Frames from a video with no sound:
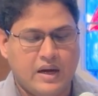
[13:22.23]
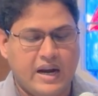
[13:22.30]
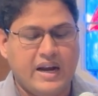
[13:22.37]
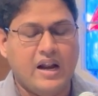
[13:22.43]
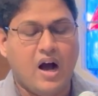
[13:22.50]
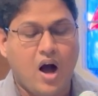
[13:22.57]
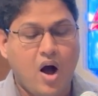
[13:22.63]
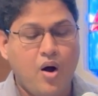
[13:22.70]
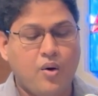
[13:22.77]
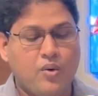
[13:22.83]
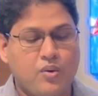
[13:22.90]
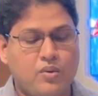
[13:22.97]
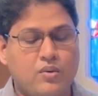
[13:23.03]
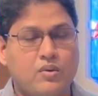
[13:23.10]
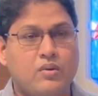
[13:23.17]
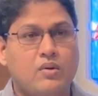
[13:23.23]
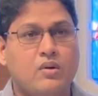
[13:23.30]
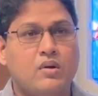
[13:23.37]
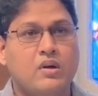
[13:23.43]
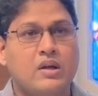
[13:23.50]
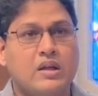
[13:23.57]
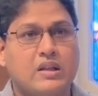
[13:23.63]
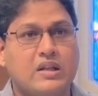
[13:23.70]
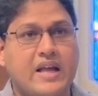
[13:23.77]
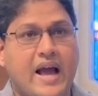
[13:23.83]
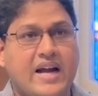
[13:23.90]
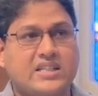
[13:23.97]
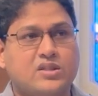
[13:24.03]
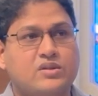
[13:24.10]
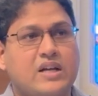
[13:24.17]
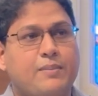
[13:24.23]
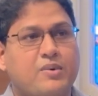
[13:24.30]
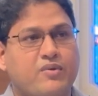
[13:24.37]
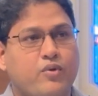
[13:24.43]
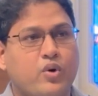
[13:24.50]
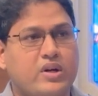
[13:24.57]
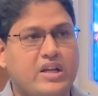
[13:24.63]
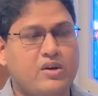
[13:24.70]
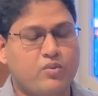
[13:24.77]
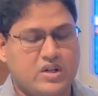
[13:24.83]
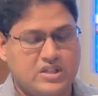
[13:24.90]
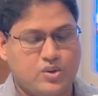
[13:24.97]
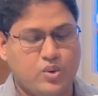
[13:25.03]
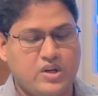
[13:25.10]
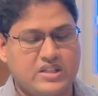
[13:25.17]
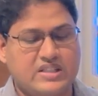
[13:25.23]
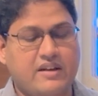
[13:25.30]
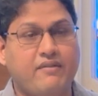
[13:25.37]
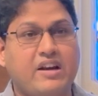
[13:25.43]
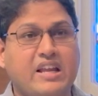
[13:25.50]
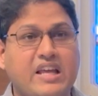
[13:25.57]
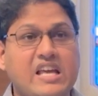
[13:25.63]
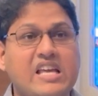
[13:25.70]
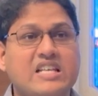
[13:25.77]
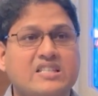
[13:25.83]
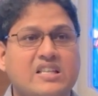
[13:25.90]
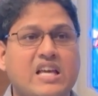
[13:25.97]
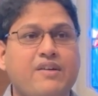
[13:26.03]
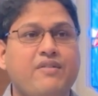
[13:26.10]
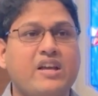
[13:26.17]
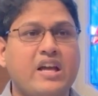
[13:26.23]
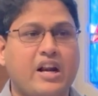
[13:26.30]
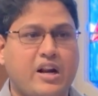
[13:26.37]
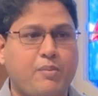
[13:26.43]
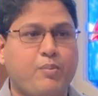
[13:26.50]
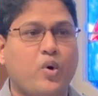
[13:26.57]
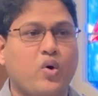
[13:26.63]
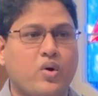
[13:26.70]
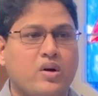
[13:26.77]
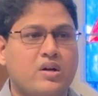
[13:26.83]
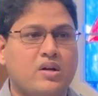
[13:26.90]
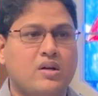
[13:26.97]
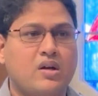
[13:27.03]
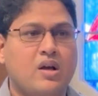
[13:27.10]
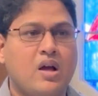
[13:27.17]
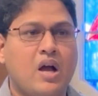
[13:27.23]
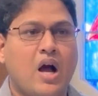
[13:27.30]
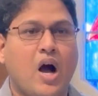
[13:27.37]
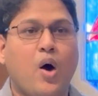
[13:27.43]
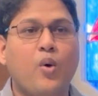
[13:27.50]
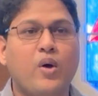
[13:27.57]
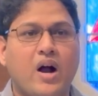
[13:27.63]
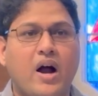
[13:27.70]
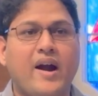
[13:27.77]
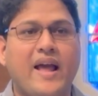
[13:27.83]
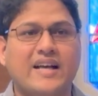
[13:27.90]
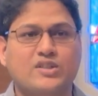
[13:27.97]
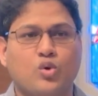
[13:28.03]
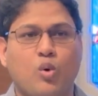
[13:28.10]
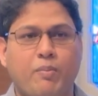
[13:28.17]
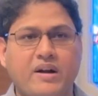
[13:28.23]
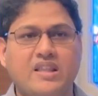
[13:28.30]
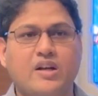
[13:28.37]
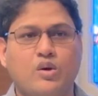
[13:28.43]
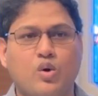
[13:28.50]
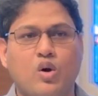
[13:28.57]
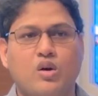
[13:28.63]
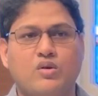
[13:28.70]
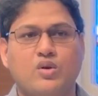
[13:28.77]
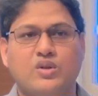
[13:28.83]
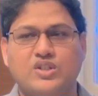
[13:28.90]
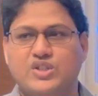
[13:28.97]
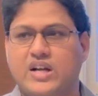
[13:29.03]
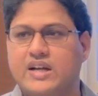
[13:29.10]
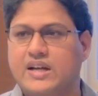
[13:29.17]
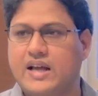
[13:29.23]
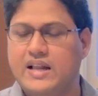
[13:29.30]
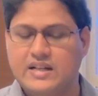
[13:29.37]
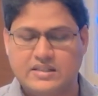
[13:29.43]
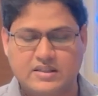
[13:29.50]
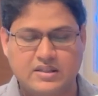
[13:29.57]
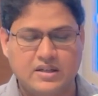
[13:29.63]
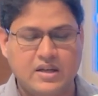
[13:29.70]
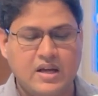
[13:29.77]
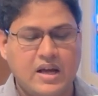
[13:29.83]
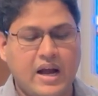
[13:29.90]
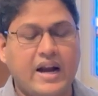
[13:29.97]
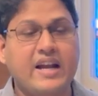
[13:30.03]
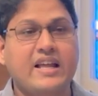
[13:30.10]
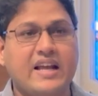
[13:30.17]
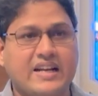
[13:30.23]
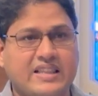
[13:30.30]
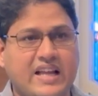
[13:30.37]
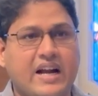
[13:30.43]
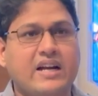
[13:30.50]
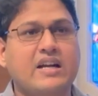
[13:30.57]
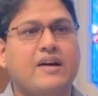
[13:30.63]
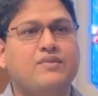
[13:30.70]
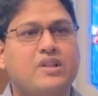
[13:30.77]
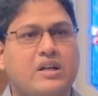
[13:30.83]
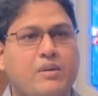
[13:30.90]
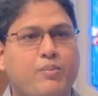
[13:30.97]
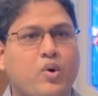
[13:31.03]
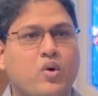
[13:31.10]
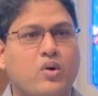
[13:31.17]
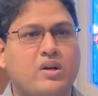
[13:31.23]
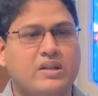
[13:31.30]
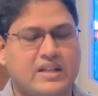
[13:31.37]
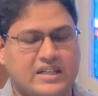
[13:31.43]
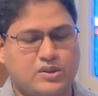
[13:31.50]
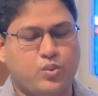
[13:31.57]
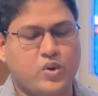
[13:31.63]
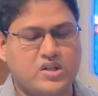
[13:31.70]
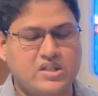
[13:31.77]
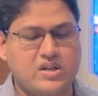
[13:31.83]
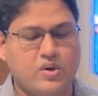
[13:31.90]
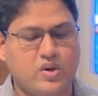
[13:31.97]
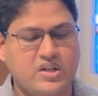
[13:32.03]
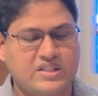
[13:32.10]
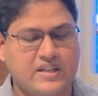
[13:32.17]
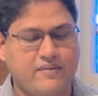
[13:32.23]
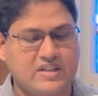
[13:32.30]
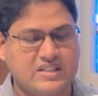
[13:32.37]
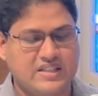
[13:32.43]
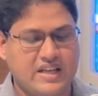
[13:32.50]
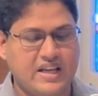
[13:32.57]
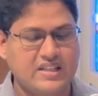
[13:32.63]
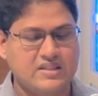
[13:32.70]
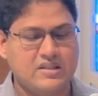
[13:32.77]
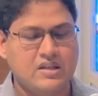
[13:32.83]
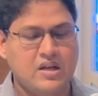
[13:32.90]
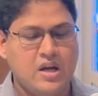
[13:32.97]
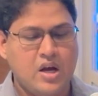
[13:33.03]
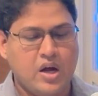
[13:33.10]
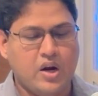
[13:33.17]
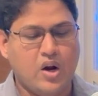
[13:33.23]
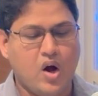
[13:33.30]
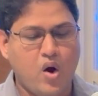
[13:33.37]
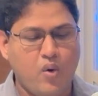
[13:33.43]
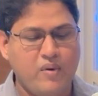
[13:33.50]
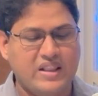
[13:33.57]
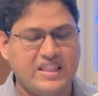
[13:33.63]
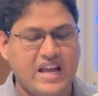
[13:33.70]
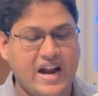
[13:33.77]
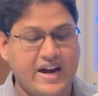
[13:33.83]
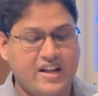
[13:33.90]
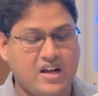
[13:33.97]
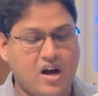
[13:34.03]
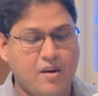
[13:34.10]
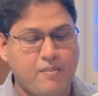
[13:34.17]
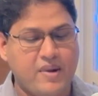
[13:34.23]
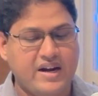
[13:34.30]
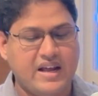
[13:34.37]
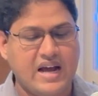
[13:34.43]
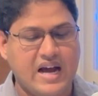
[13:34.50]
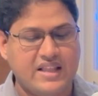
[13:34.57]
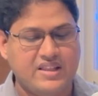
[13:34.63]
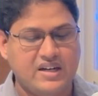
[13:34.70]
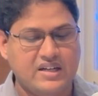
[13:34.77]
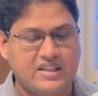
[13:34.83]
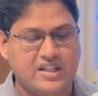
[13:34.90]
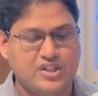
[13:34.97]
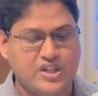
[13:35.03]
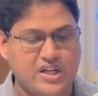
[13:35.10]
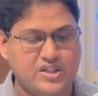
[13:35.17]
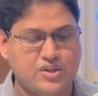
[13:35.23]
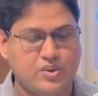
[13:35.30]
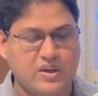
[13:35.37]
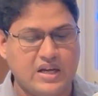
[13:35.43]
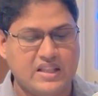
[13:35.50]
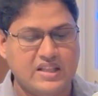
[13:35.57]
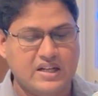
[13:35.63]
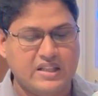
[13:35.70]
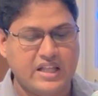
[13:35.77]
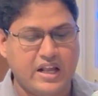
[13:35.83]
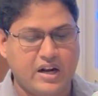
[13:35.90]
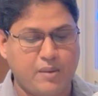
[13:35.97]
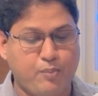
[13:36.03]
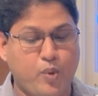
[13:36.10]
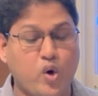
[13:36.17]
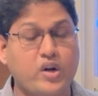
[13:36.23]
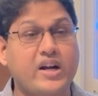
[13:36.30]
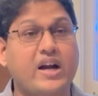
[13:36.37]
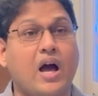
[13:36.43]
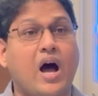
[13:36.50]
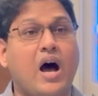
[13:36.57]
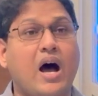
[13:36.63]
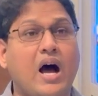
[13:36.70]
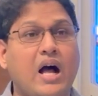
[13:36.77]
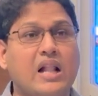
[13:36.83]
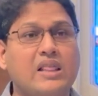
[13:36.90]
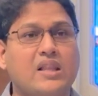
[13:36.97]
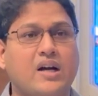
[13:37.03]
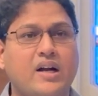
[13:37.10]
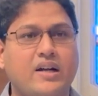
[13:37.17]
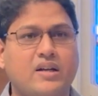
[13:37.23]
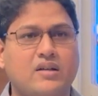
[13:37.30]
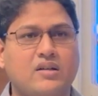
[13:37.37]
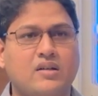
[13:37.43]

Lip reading: And how the Acts chapter 14 verse 27, he is giving a report how God has opened the door to the Gentiles. And he at the end of the report, that's verse 27 says, now when they had come and gathered the church together, they reported all that,